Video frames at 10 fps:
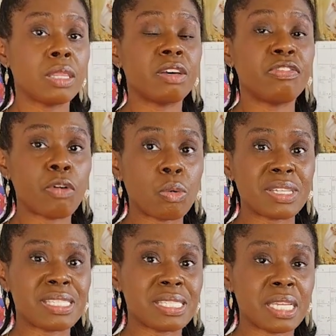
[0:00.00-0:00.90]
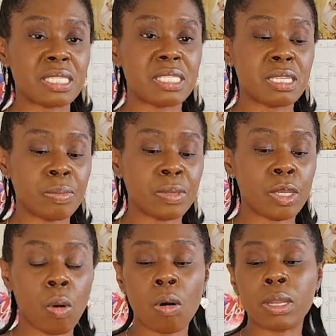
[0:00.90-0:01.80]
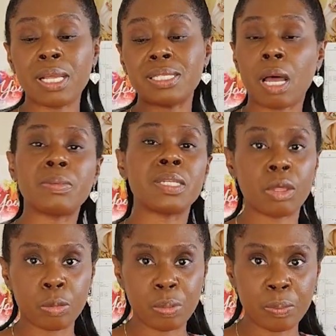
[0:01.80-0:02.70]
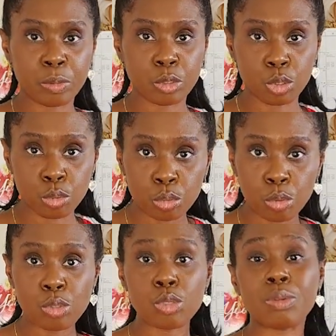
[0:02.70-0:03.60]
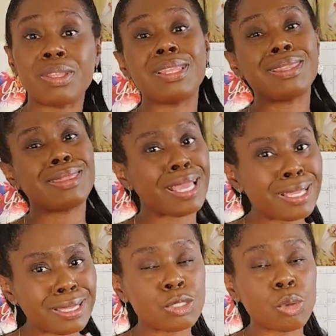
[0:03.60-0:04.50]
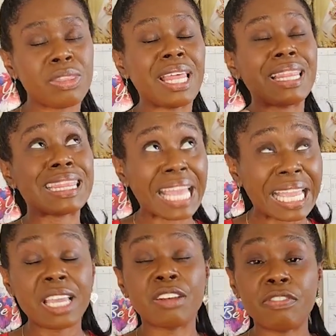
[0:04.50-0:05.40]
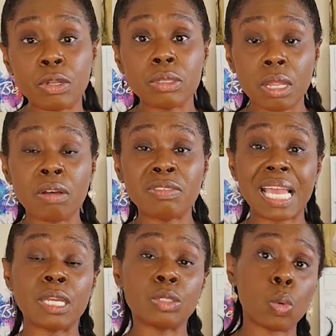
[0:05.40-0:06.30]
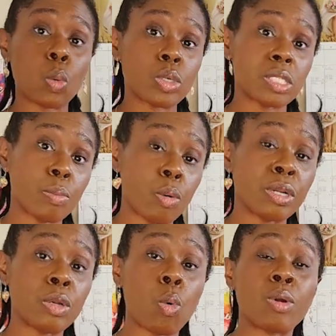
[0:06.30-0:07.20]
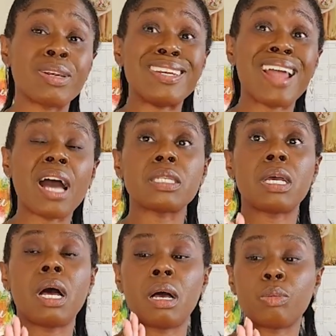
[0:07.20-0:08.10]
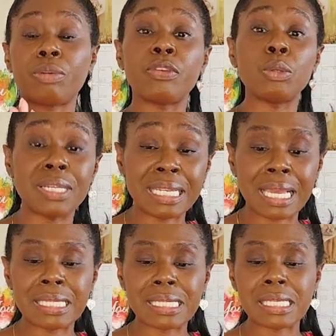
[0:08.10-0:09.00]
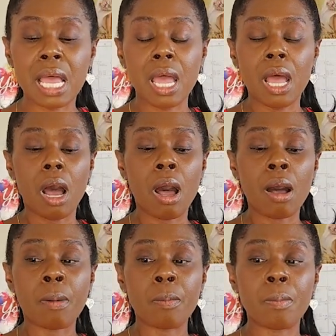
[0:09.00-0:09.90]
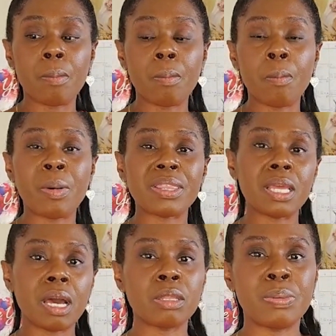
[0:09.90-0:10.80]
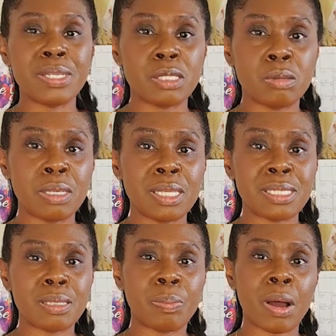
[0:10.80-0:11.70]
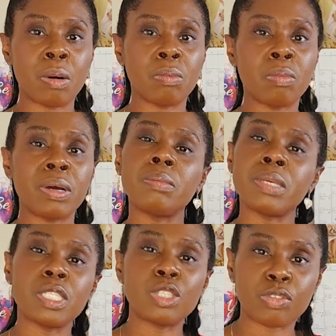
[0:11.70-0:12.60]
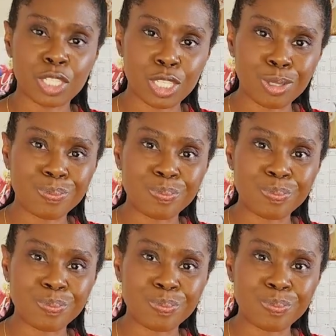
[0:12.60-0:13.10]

the focus tends to be on adopting other people's truths so that they can feel loved and or supported or not refuted against. But the other piece to it is about what it means for you.